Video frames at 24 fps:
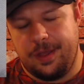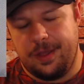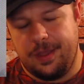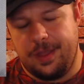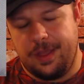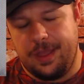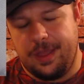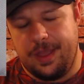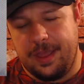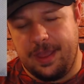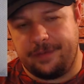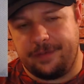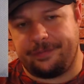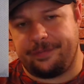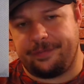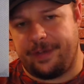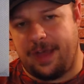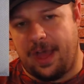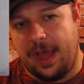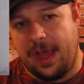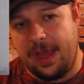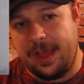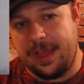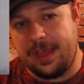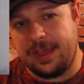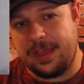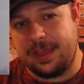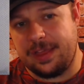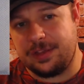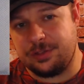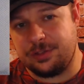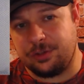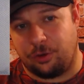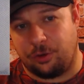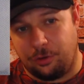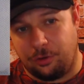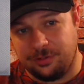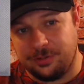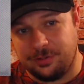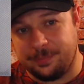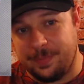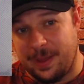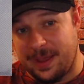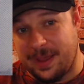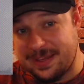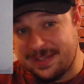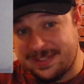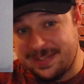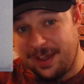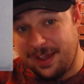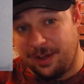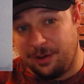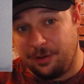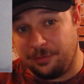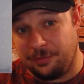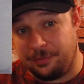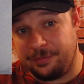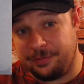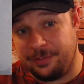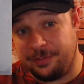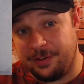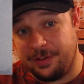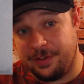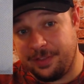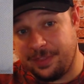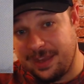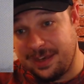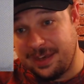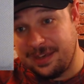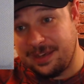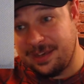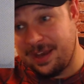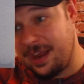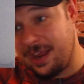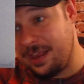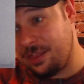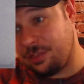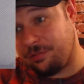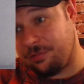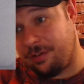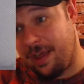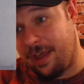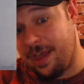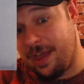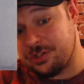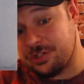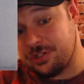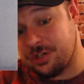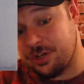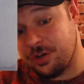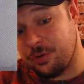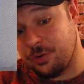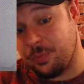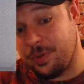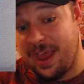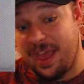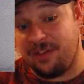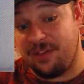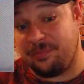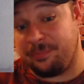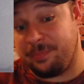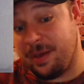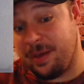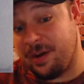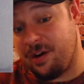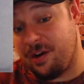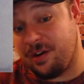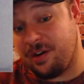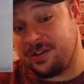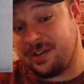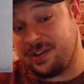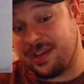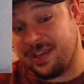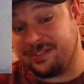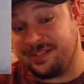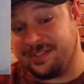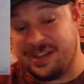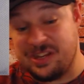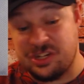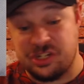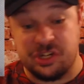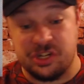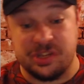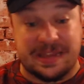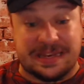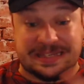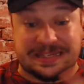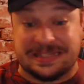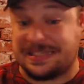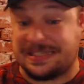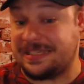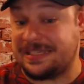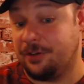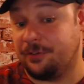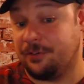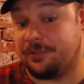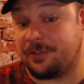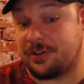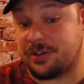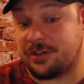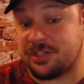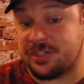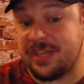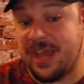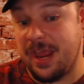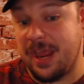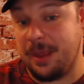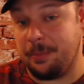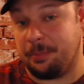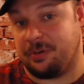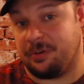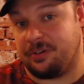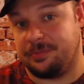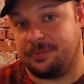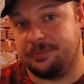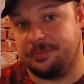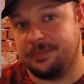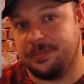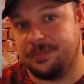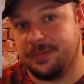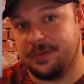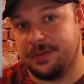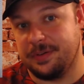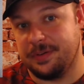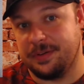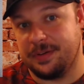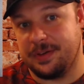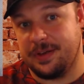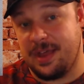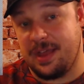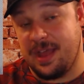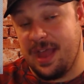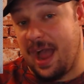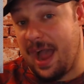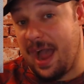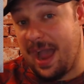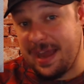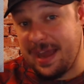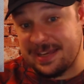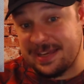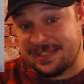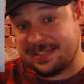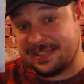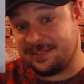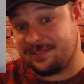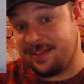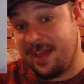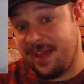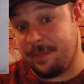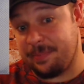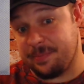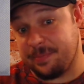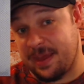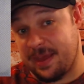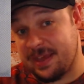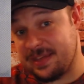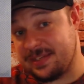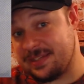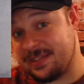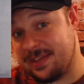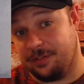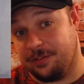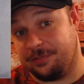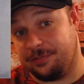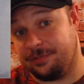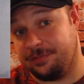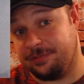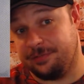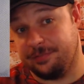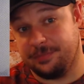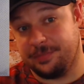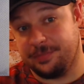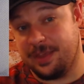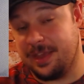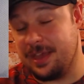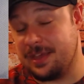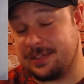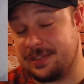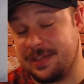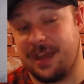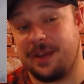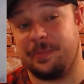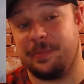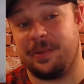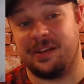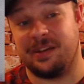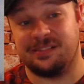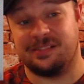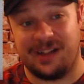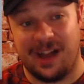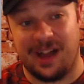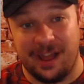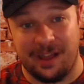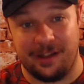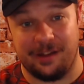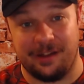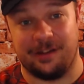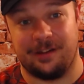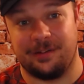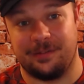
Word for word: if I told myself that Night Thrasher would have better articulation than Silver Sable, I'd have slapped myself, because I'd have been a liar.